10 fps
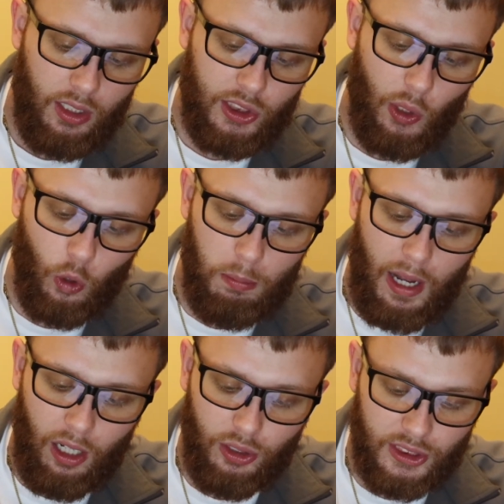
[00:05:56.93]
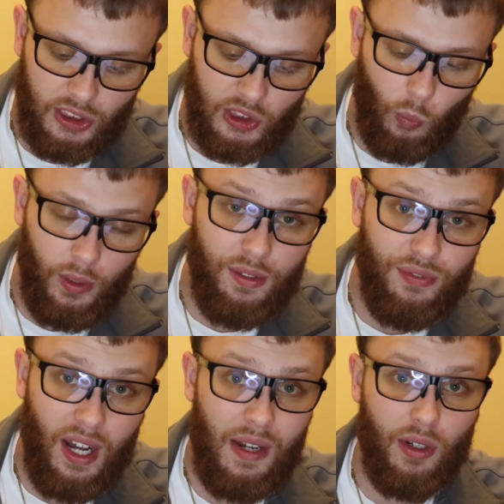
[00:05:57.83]
Total miles is
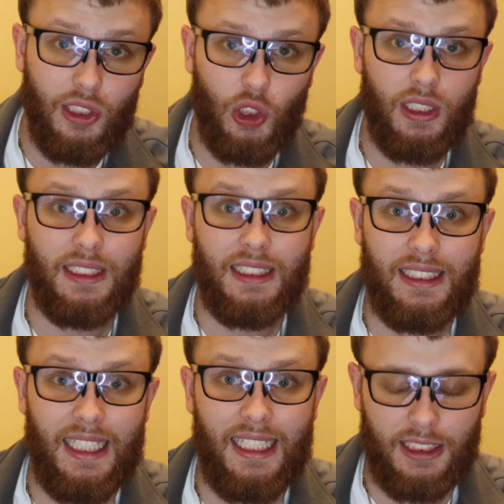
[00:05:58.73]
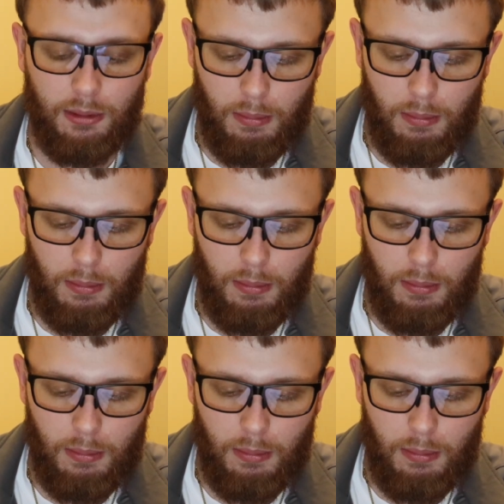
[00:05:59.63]
2,506